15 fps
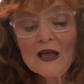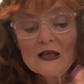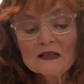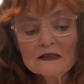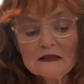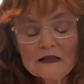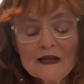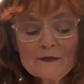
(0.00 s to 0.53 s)

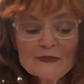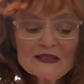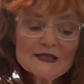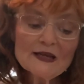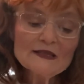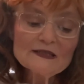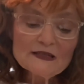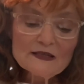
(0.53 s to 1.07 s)
Let me
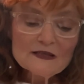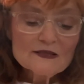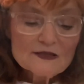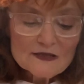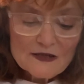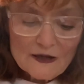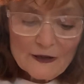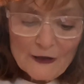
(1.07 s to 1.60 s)
say
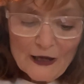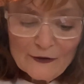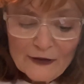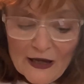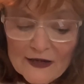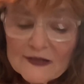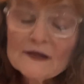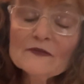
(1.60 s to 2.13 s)
this.
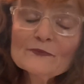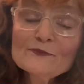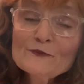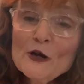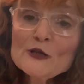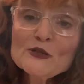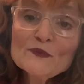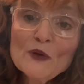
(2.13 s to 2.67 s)
Okay.
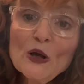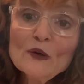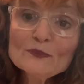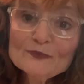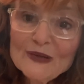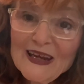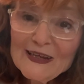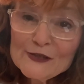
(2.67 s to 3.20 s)
First of
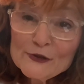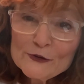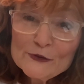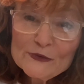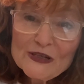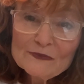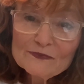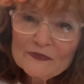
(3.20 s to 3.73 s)
all, either
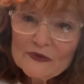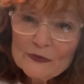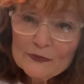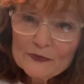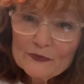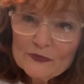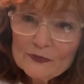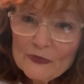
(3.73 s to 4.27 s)

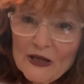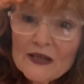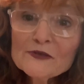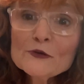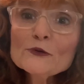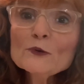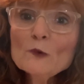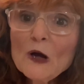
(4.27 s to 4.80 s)

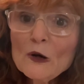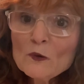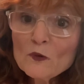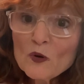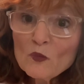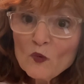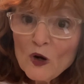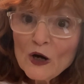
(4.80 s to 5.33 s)
the work
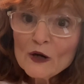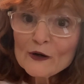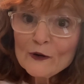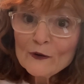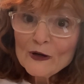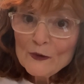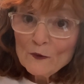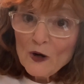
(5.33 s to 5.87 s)
will work
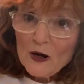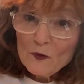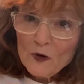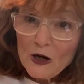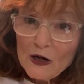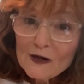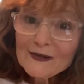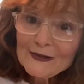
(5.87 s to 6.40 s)
or it won't
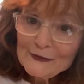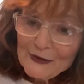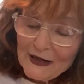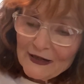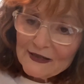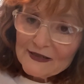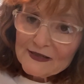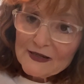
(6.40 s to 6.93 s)
work.
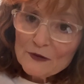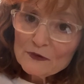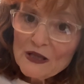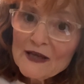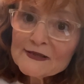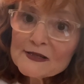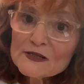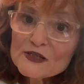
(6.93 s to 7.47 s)
Okay, so
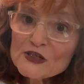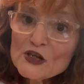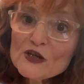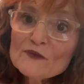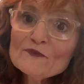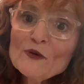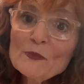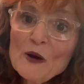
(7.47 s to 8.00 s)
let's
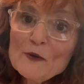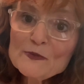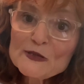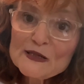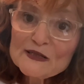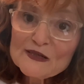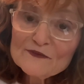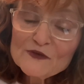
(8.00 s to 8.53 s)
assume for
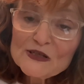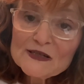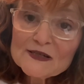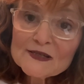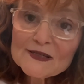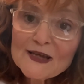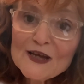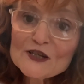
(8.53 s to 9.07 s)
purposes of this
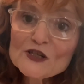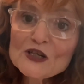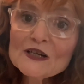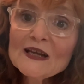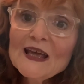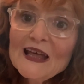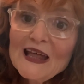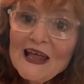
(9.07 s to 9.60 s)
discussion
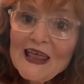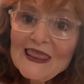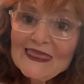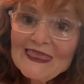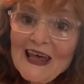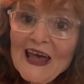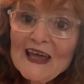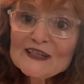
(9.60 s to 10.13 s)

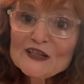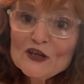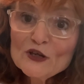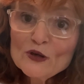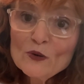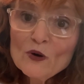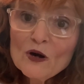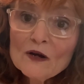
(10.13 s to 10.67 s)
that
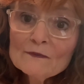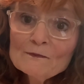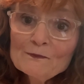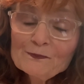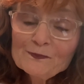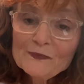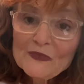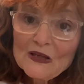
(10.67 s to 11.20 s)
your
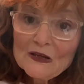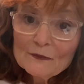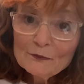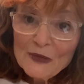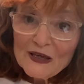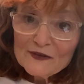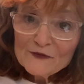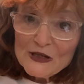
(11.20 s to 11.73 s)

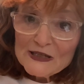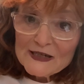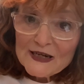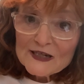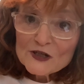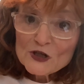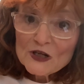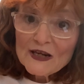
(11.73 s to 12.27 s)

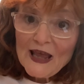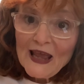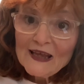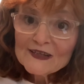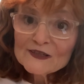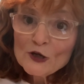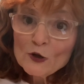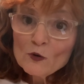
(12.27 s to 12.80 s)
manifestation
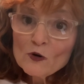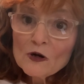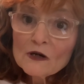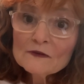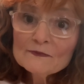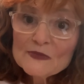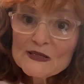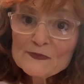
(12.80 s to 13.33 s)
and
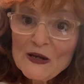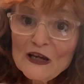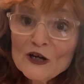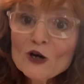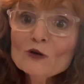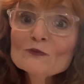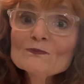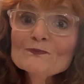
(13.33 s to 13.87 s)
or
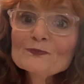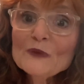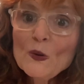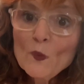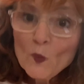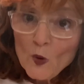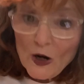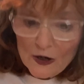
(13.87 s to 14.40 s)
spell
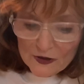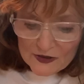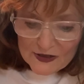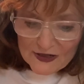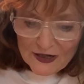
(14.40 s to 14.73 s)
works.